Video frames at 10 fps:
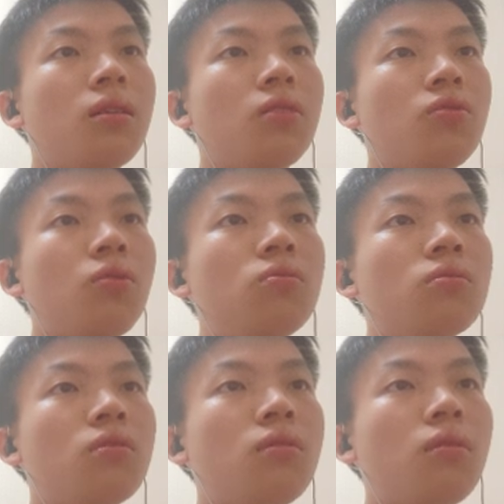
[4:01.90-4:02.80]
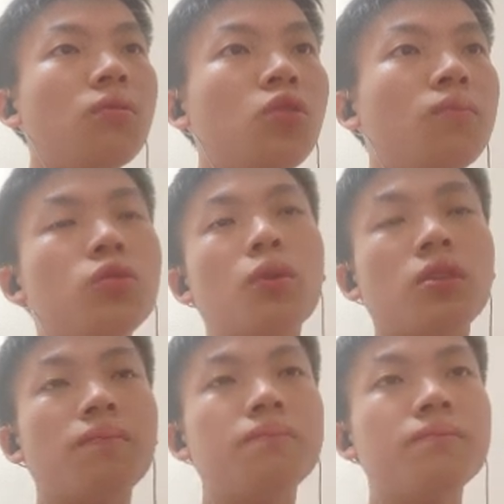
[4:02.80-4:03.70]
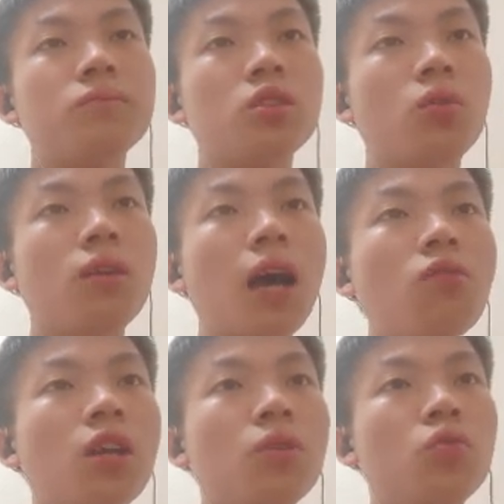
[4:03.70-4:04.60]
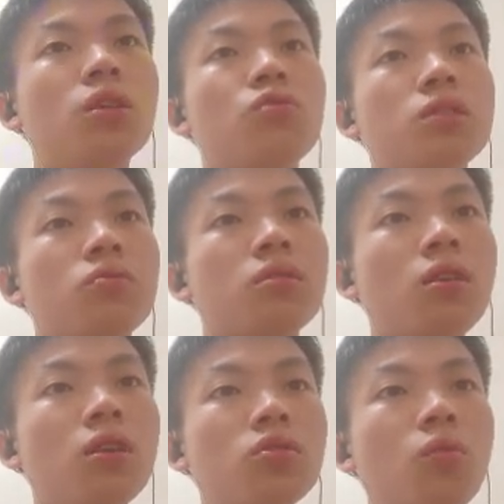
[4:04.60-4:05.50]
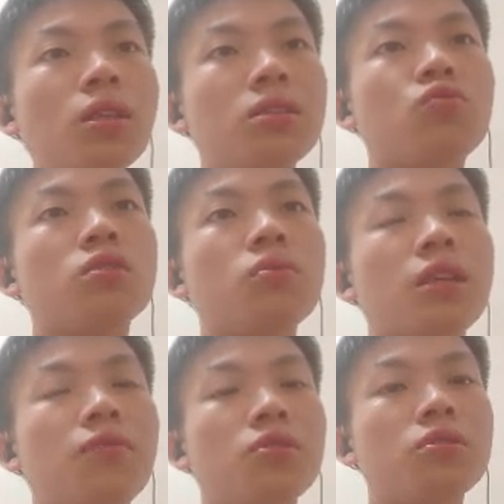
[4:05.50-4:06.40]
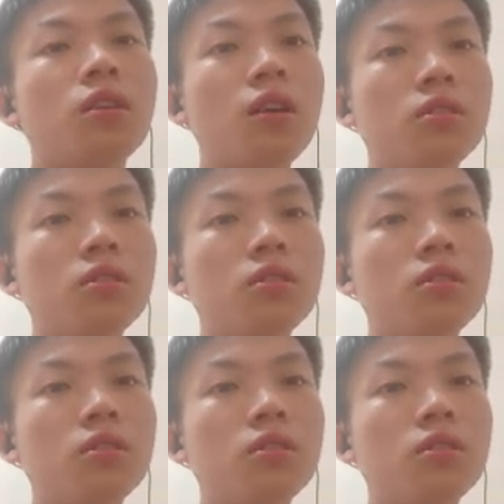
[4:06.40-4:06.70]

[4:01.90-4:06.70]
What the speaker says: row top to the bottom. So how can we do the transpose? So what is the transpose at first?